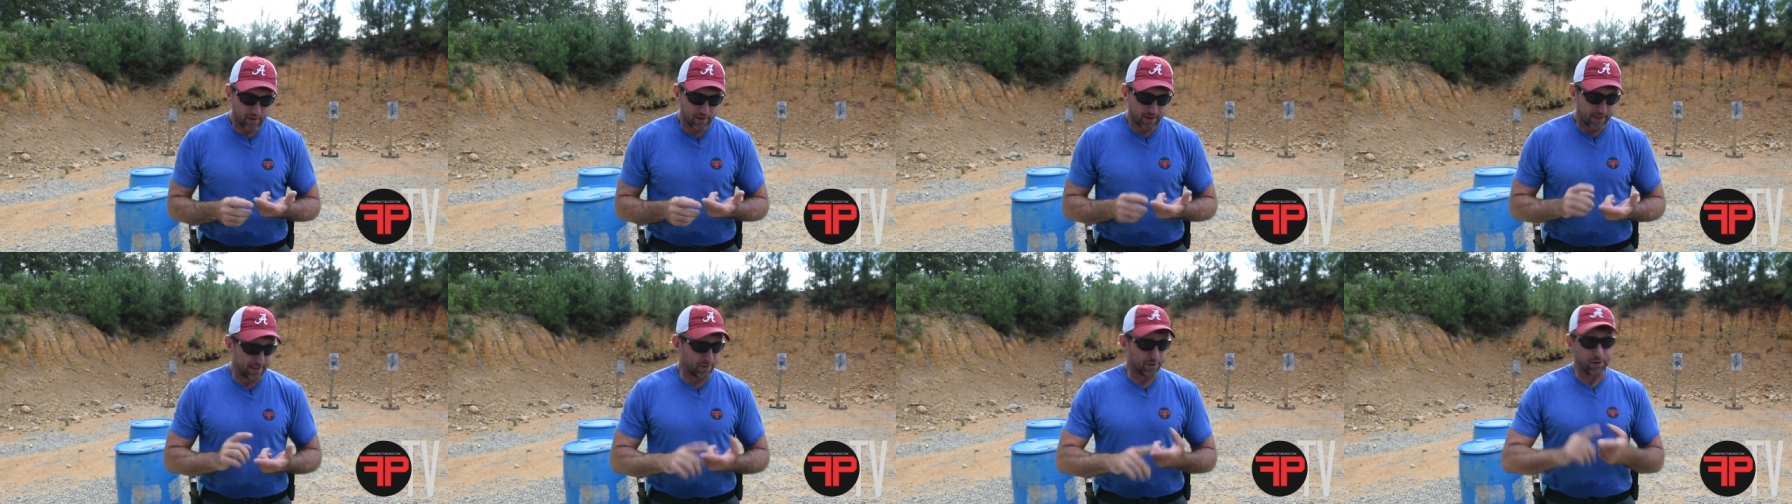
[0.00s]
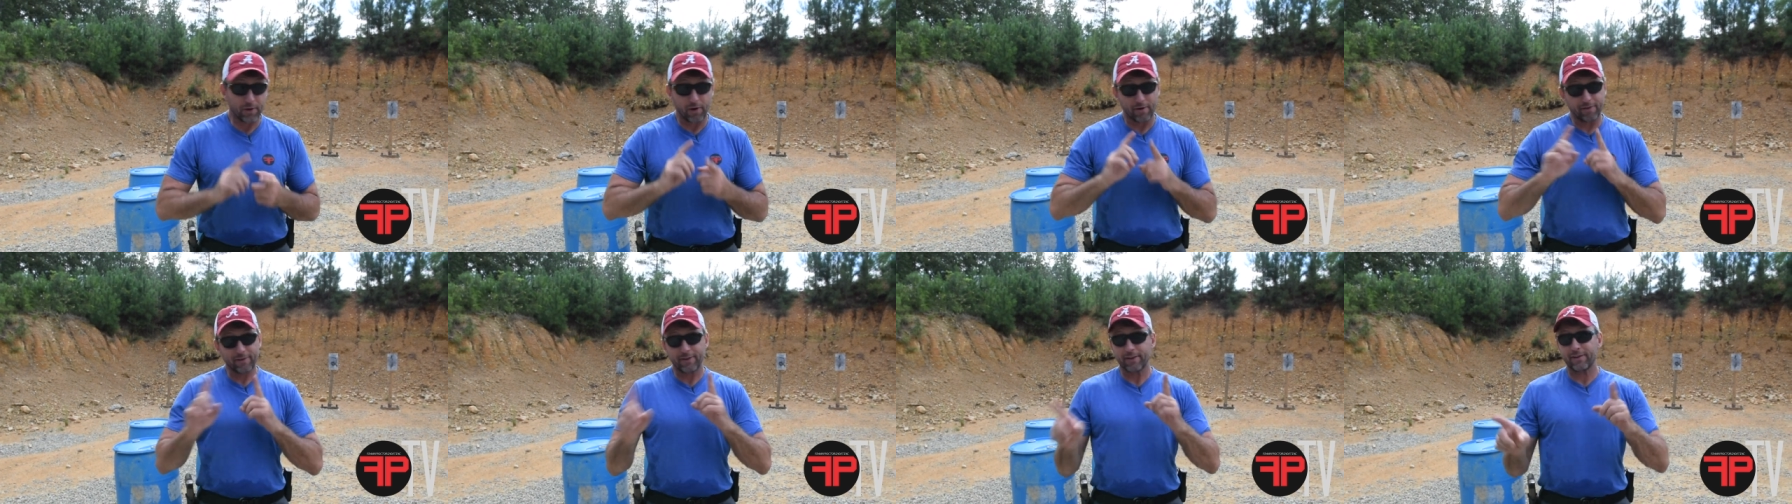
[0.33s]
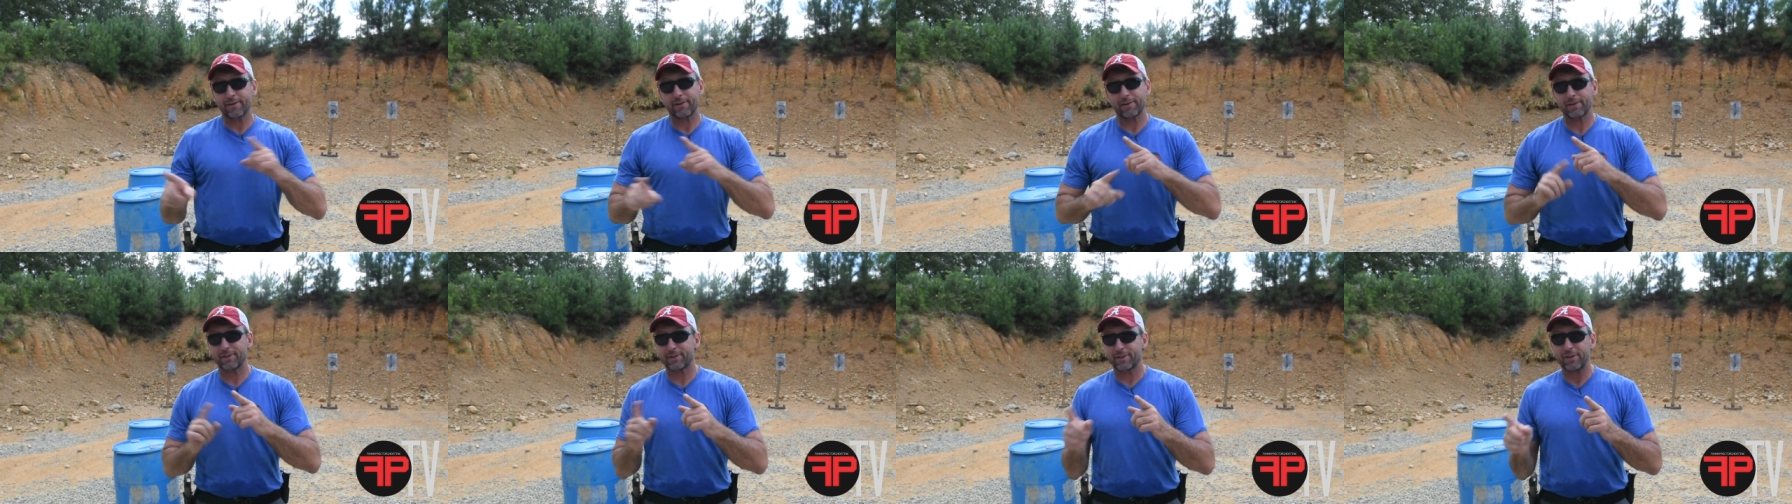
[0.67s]
I don't know everything
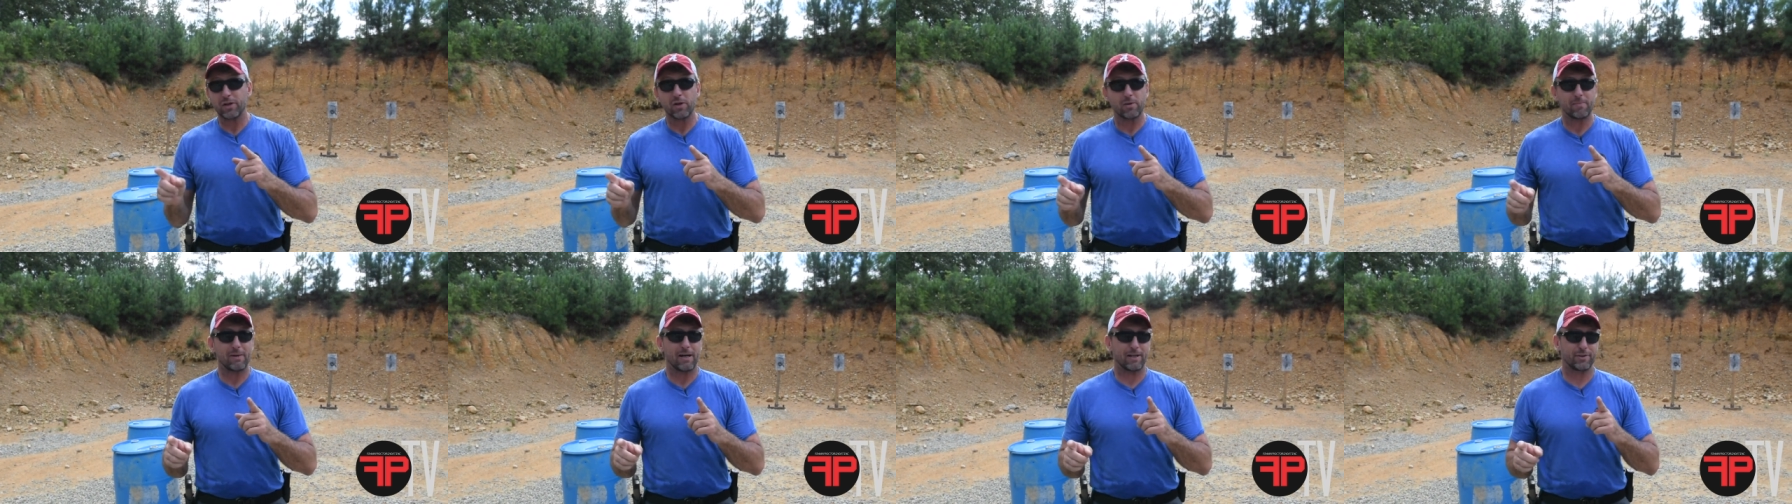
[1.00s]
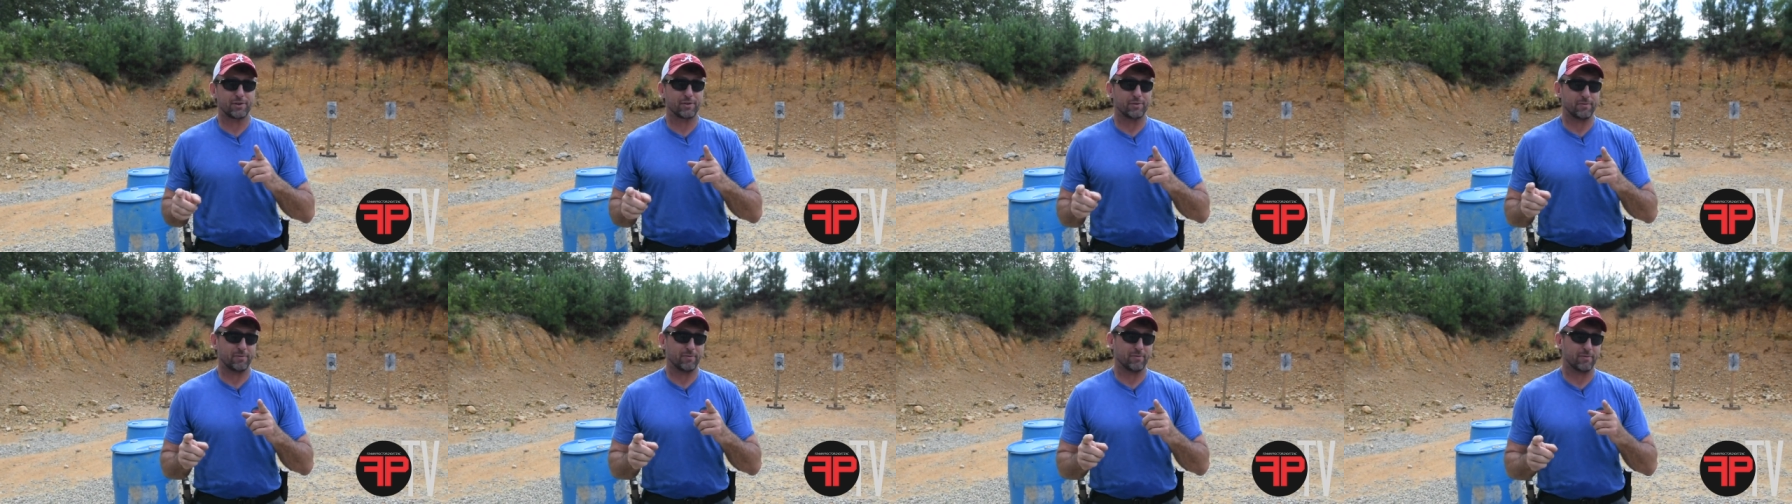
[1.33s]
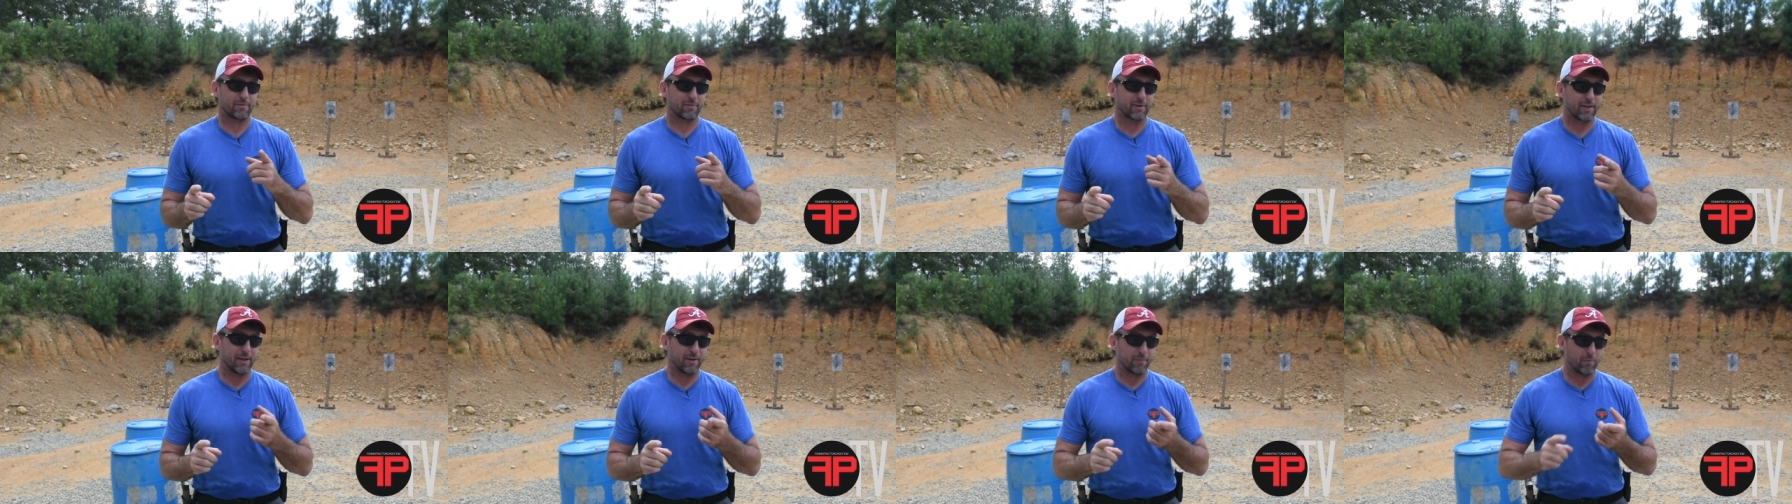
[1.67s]
there is to know about shooting.
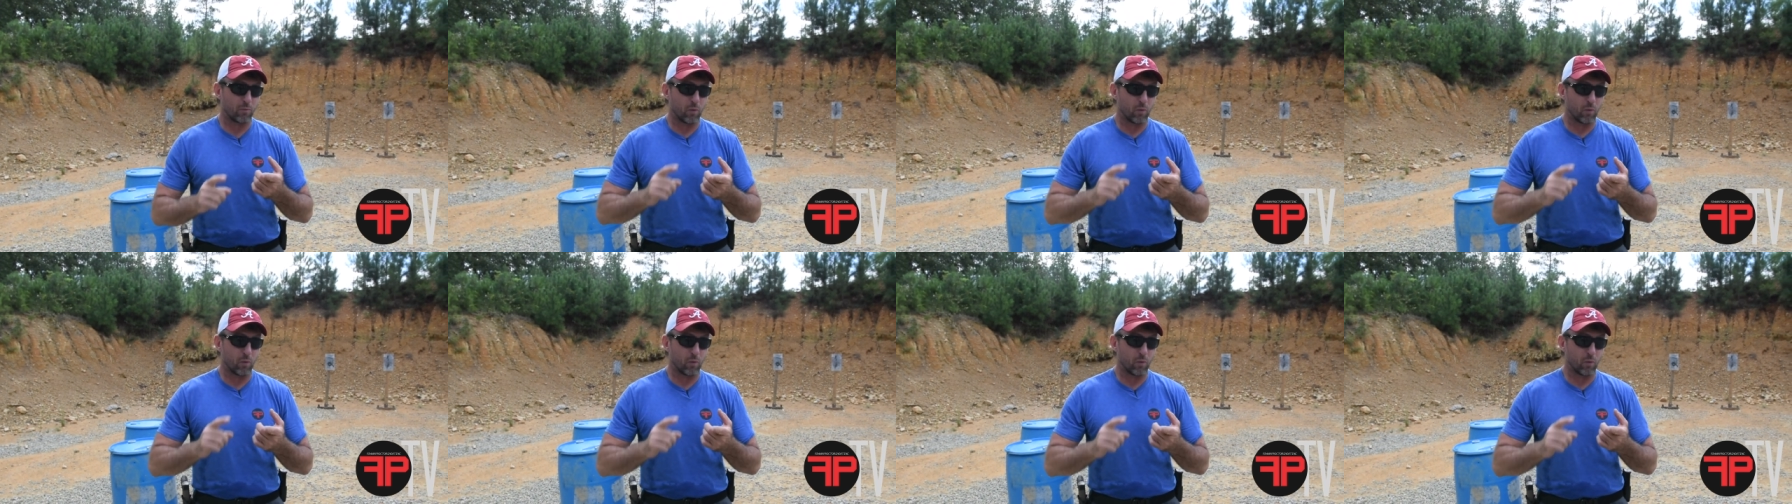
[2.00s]
Okay,